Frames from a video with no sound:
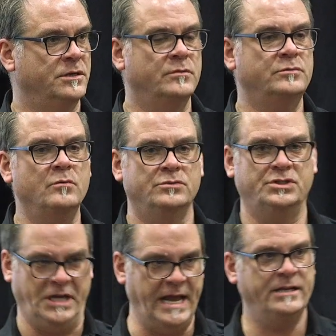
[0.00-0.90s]
You don't
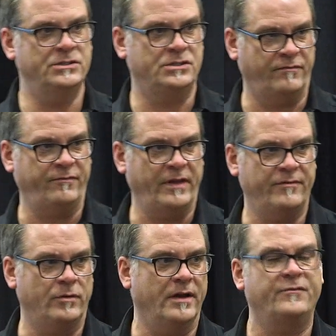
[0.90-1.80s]
change the
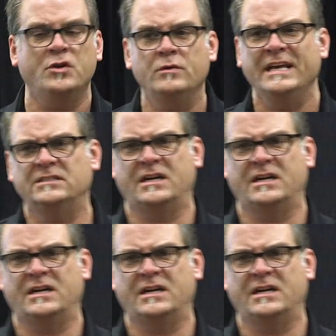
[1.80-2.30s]
flavor. If you need